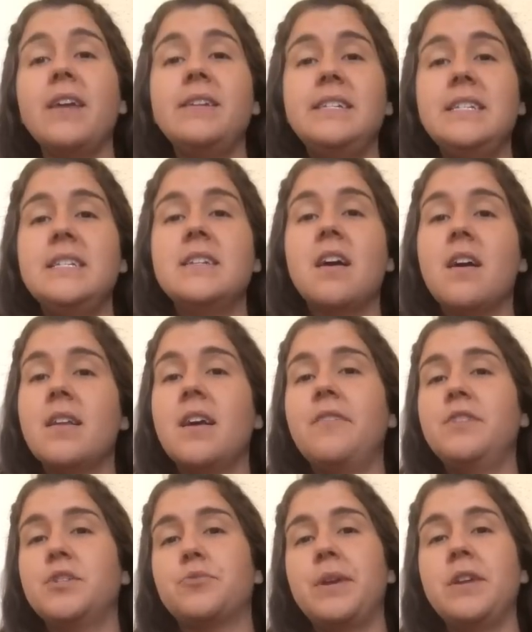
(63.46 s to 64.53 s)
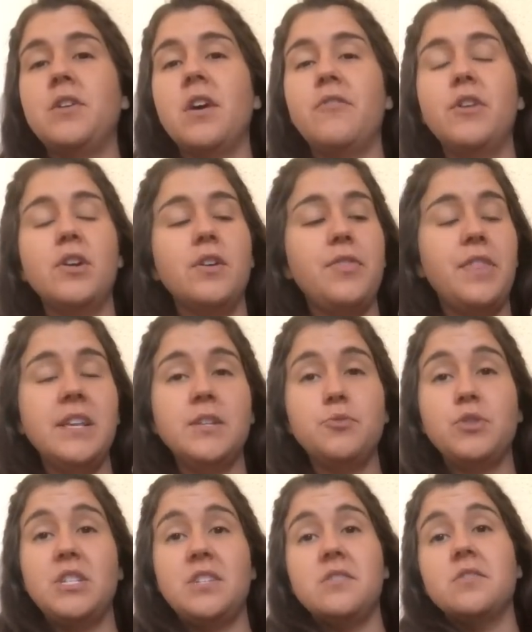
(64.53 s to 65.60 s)
I did not have this rain cover,
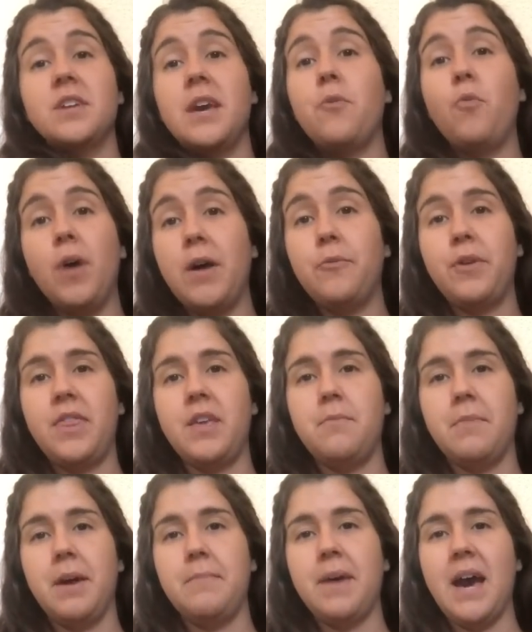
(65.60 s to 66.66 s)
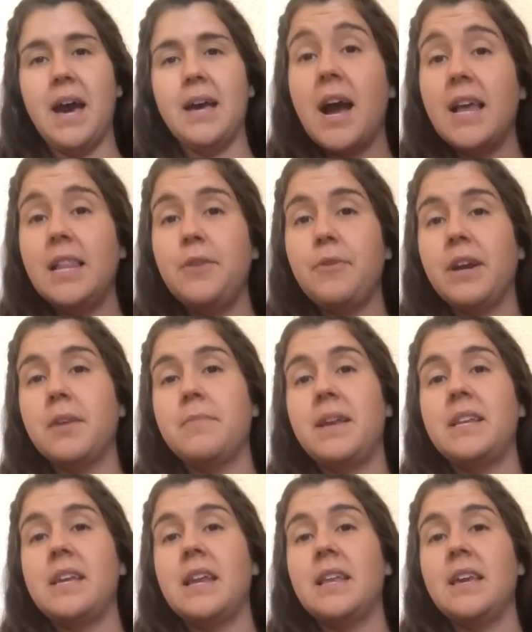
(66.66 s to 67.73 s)
things would still get wet within my bag. Highly
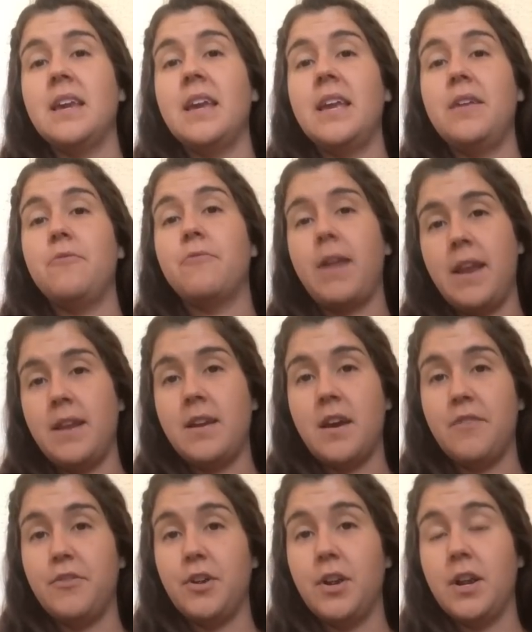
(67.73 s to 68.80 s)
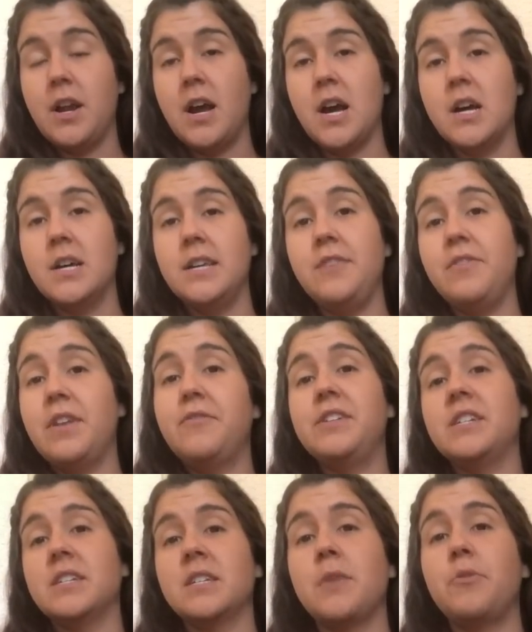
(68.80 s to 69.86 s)
recommend getting a rain cover, uh, even if
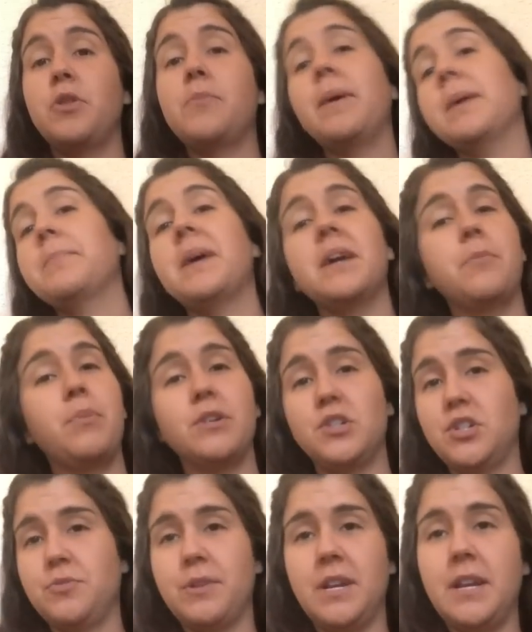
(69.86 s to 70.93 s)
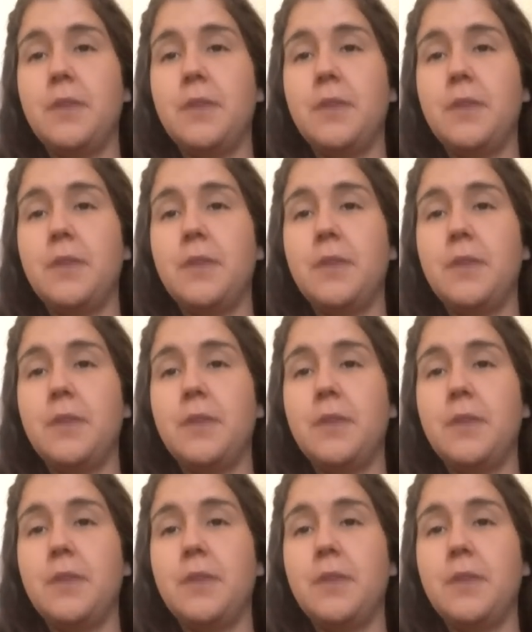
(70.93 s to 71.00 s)
it doesn't come with your backpack, purchase one